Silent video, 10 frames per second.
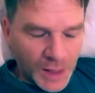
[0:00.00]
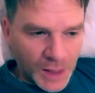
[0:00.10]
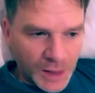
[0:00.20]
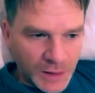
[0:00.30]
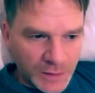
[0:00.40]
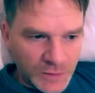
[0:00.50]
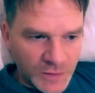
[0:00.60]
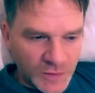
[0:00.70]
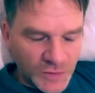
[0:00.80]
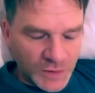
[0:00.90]
and
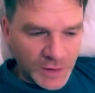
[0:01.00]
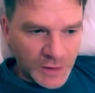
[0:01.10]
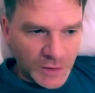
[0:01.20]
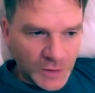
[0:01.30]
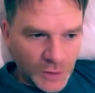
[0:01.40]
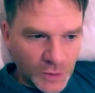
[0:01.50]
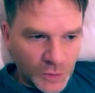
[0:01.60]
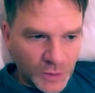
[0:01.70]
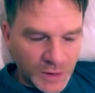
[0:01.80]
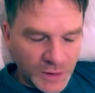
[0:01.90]
this ego
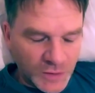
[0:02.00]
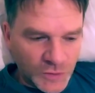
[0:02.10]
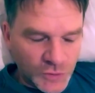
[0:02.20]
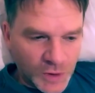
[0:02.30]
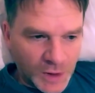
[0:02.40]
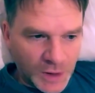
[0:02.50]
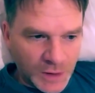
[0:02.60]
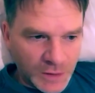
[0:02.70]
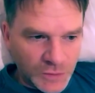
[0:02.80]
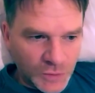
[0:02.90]
is
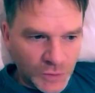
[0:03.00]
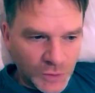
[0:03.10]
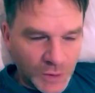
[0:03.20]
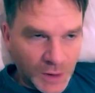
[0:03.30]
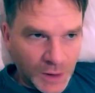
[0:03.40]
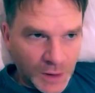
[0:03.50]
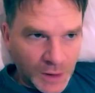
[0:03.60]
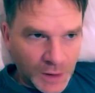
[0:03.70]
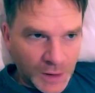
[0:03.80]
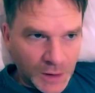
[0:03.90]
trying to
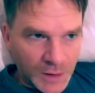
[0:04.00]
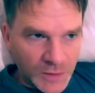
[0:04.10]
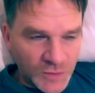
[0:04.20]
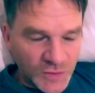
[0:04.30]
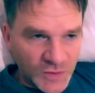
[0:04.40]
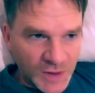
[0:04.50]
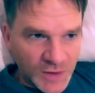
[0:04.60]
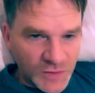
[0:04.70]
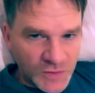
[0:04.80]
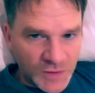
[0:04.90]

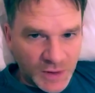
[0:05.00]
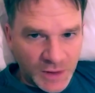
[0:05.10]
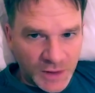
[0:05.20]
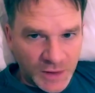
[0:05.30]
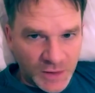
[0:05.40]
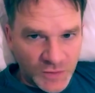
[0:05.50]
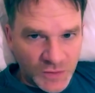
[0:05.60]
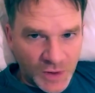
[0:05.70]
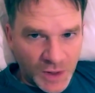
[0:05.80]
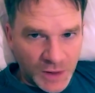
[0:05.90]
insist that it is
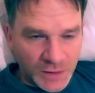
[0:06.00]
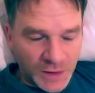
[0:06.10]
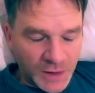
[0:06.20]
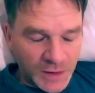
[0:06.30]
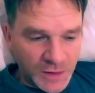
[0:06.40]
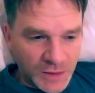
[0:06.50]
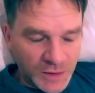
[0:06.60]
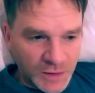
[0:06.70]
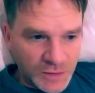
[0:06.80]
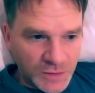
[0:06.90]
not
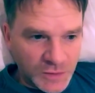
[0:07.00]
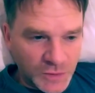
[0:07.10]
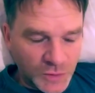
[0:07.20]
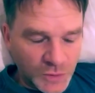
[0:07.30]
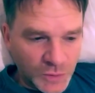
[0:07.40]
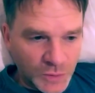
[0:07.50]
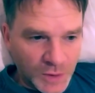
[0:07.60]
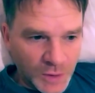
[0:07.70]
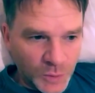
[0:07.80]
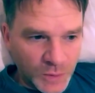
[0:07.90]
anything to do
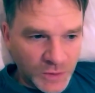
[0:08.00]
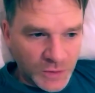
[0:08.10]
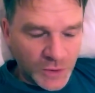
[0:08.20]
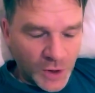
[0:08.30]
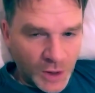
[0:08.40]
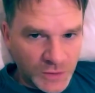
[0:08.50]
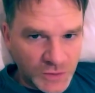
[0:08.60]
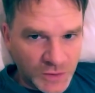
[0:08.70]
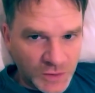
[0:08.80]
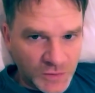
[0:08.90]
with
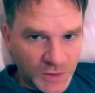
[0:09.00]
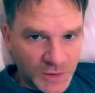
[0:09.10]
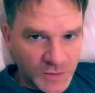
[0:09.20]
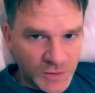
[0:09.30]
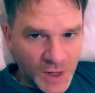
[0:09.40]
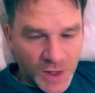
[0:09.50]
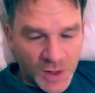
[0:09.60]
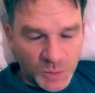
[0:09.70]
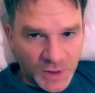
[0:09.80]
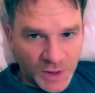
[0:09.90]
consciousness
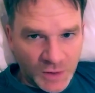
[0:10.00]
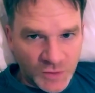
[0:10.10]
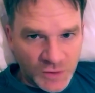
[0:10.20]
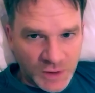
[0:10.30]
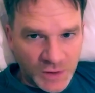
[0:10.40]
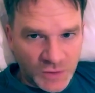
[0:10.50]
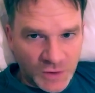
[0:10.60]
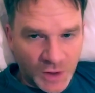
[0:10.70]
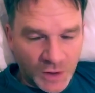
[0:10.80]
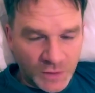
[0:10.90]
because it is an
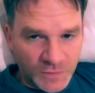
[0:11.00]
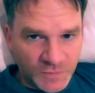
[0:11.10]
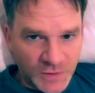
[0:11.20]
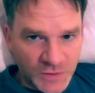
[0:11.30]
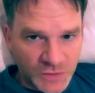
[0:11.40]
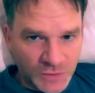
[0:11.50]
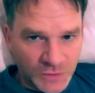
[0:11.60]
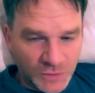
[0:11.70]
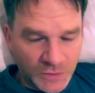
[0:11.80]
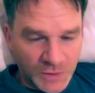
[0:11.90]

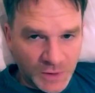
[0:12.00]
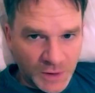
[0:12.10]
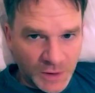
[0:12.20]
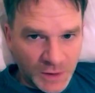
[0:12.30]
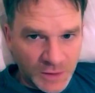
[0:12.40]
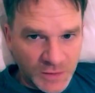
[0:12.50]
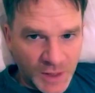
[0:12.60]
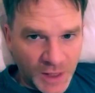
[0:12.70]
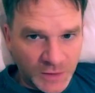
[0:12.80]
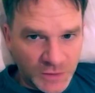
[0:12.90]
artificial
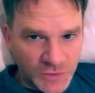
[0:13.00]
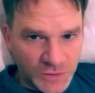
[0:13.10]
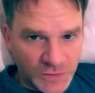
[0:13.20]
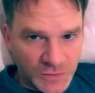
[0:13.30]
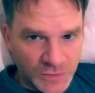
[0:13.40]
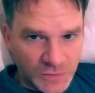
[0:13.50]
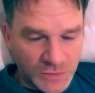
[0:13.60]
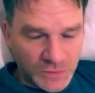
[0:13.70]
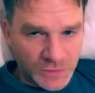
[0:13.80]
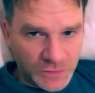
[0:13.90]

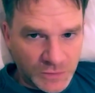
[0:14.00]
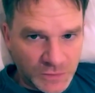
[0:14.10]
intelligence.